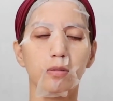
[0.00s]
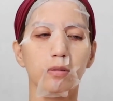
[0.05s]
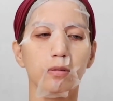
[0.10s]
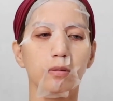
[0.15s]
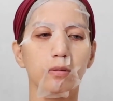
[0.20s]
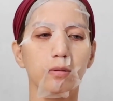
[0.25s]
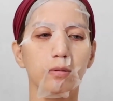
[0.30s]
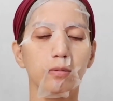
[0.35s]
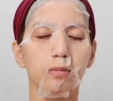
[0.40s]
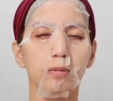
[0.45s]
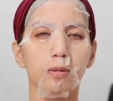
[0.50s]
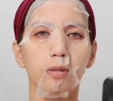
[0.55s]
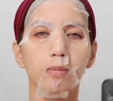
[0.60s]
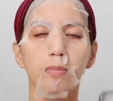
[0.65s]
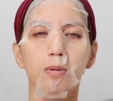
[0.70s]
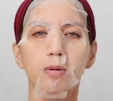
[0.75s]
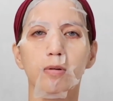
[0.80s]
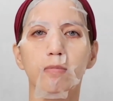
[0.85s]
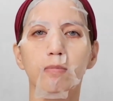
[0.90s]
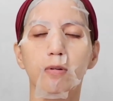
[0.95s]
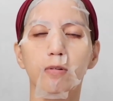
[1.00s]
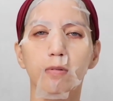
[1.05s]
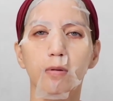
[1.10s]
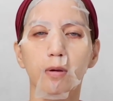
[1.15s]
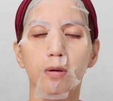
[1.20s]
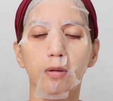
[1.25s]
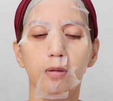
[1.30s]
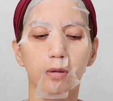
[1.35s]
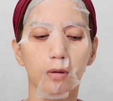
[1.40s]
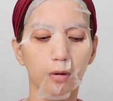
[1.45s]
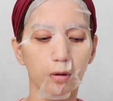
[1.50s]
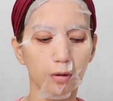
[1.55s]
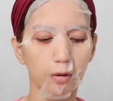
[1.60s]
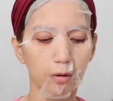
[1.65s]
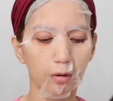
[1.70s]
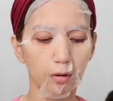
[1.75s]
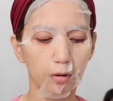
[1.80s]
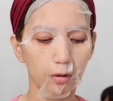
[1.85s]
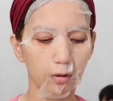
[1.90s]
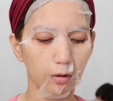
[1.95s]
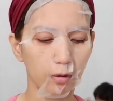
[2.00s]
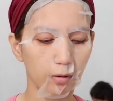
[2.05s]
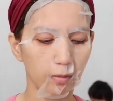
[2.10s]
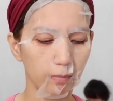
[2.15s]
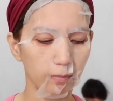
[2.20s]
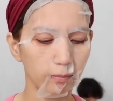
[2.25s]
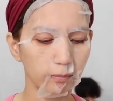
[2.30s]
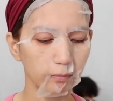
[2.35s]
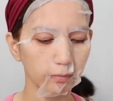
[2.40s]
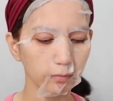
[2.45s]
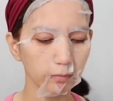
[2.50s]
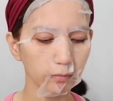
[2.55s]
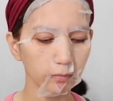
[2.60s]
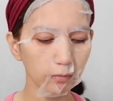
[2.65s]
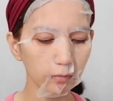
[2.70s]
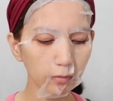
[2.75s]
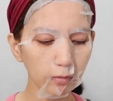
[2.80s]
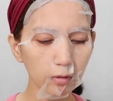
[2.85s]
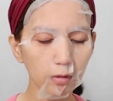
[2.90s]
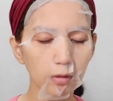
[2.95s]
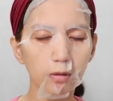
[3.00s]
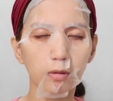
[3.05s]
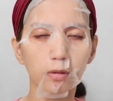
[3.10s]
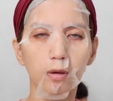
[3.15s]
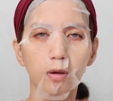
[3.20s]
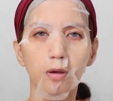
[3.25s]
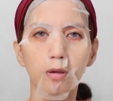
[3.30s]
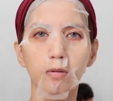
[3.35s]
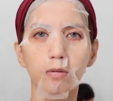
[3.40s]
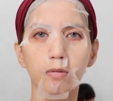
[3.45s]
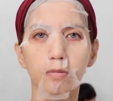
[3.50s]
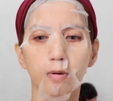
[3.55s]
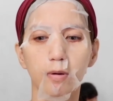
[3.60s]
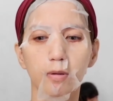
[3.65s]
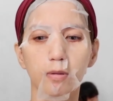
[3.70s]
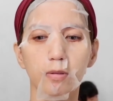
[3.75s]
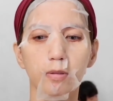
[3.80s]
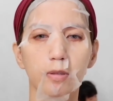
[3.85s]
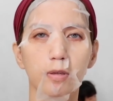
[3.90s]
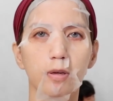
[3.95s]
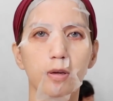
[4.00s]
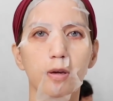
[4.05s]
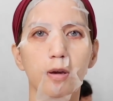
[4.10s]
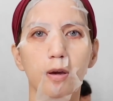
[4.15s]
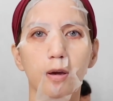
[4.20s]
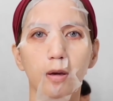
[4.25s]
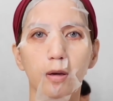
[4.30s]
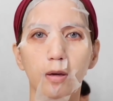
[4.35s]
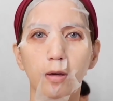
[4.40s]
So, I'm gonna be removing it at 8:20.